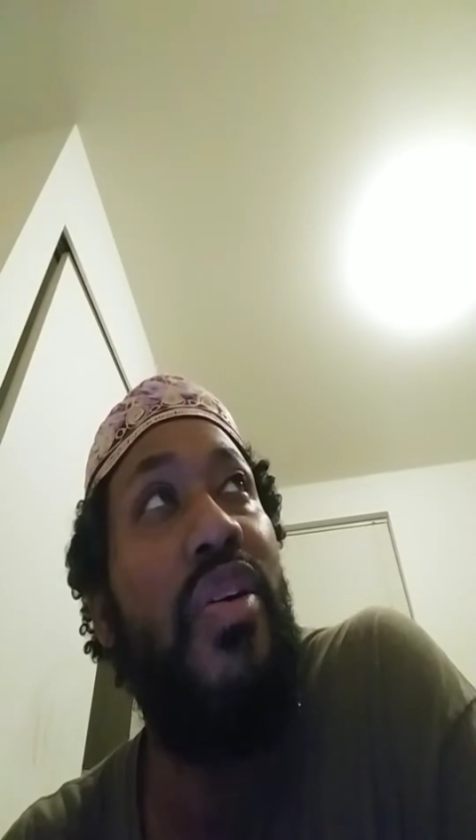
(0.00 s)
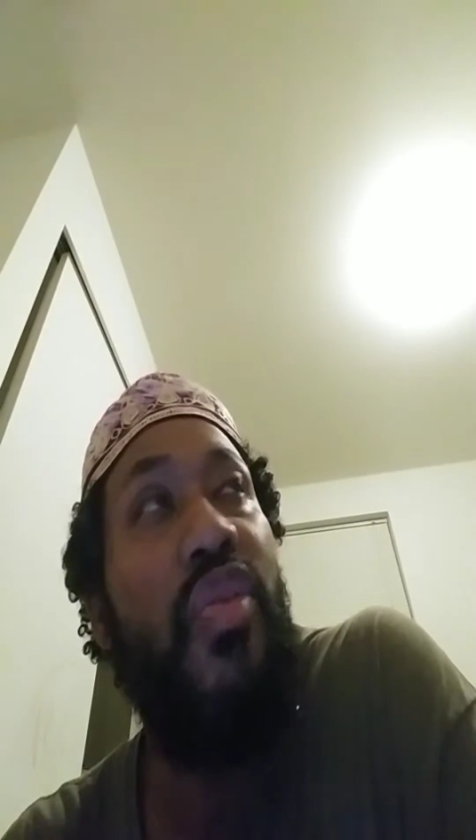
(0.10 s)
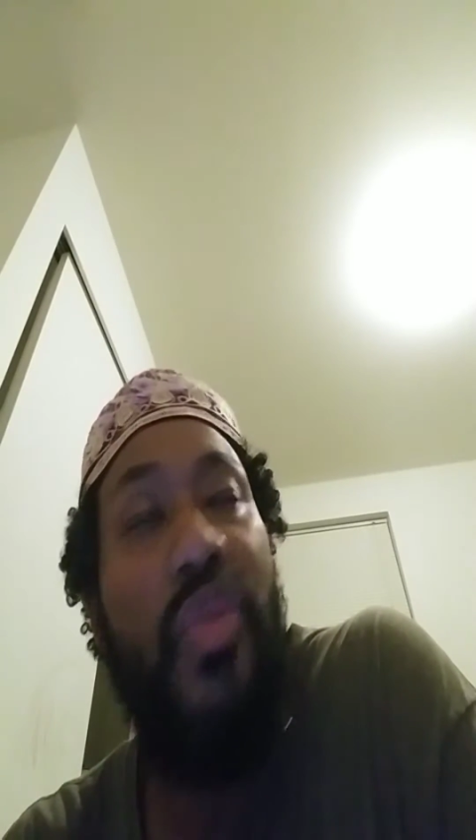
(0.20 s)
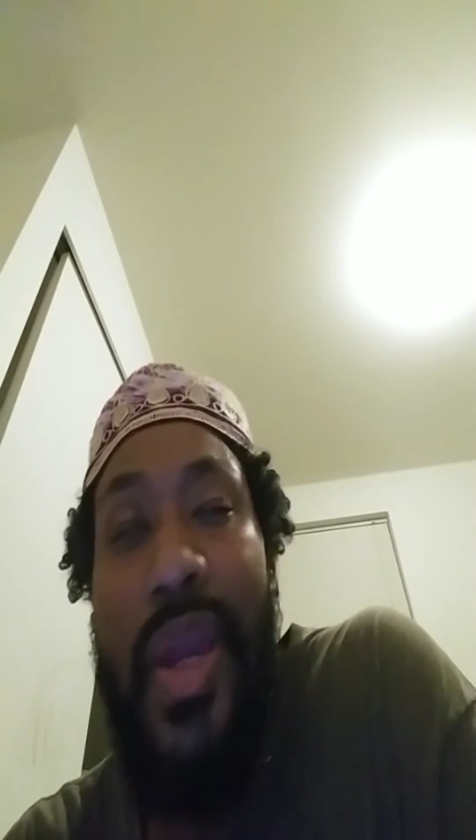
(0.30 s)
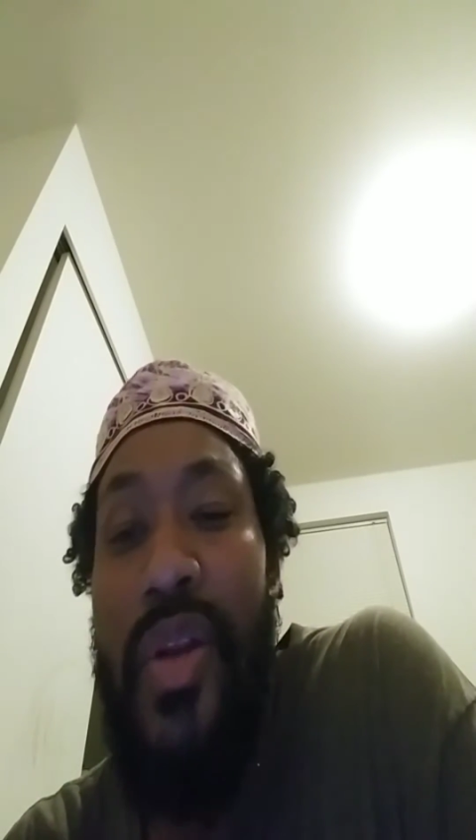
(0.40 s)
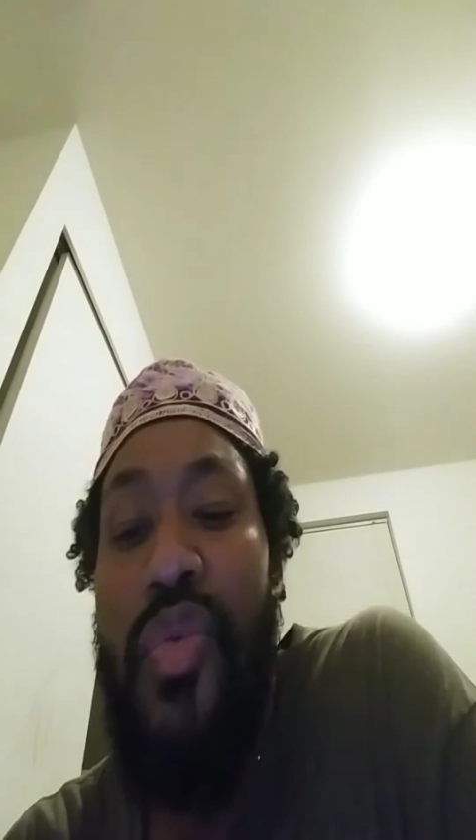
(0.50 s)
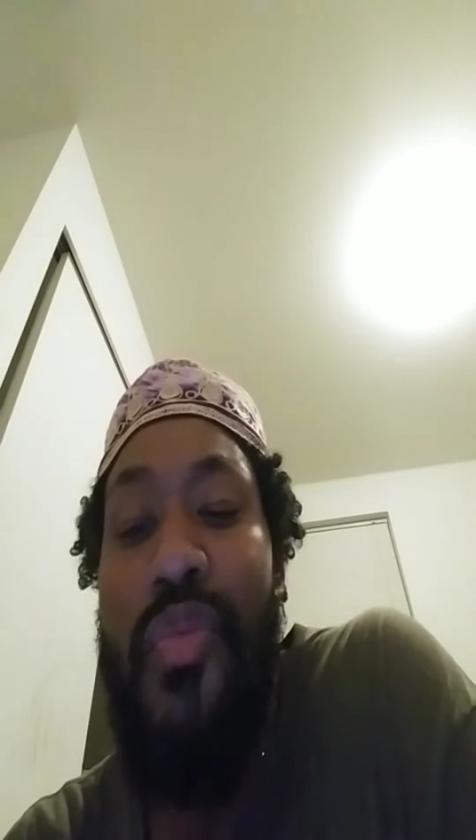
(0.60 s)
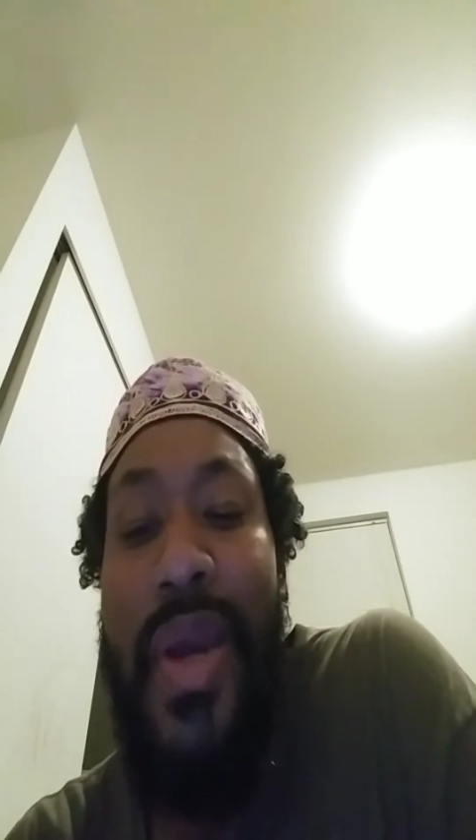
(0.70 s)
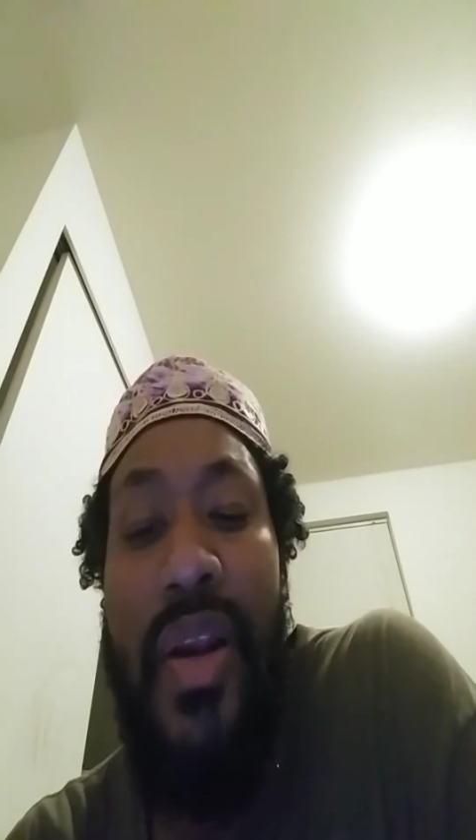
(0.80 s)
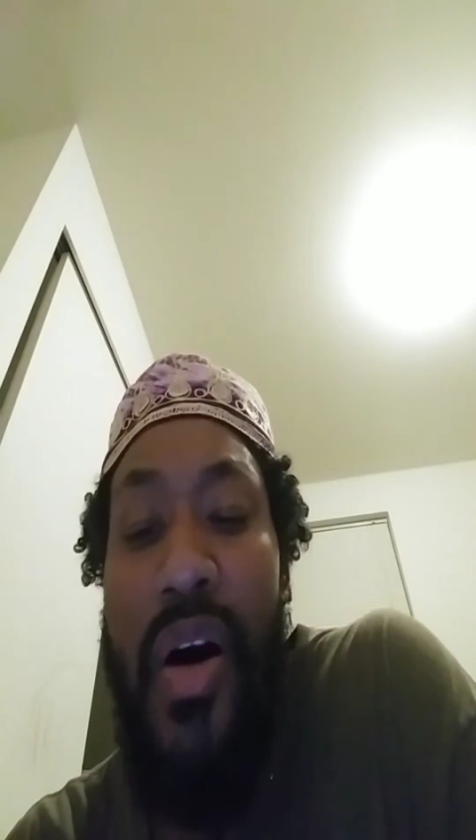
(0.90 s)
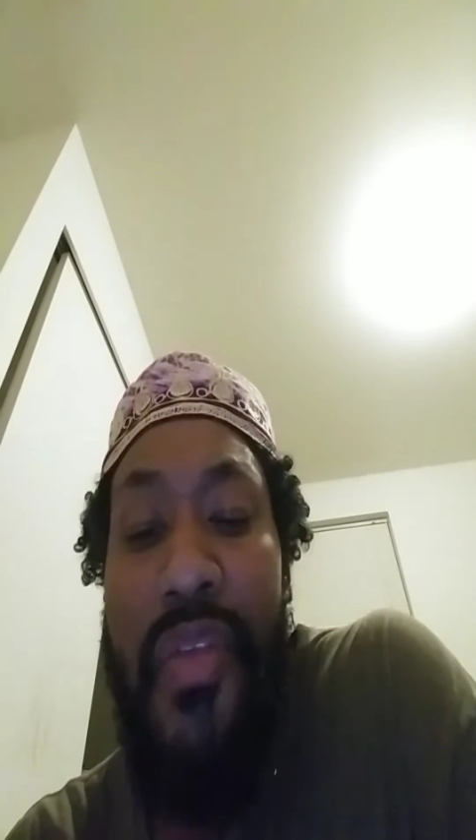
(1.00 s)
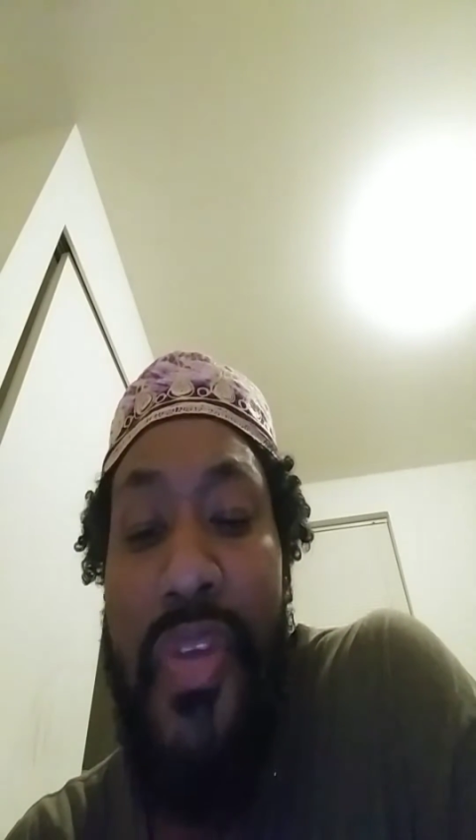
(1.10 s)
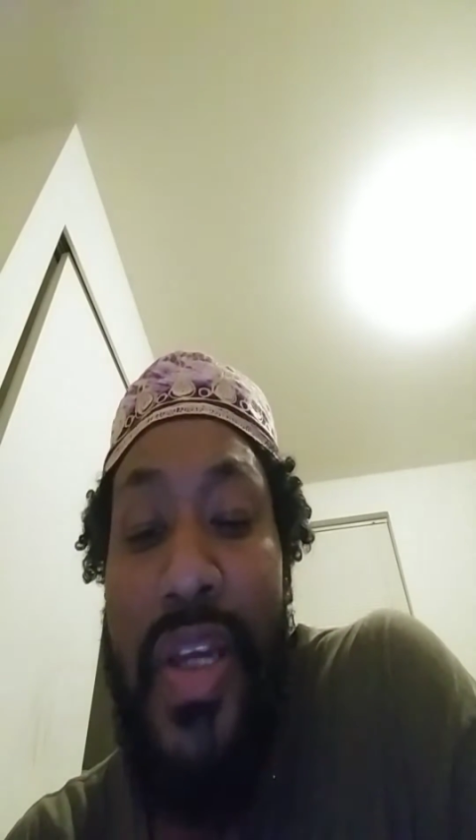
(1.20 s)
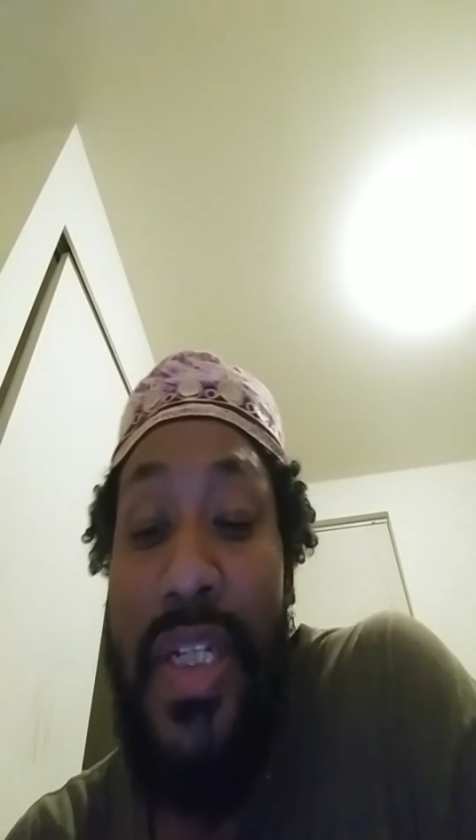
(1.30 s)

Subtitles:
Creator who made all things.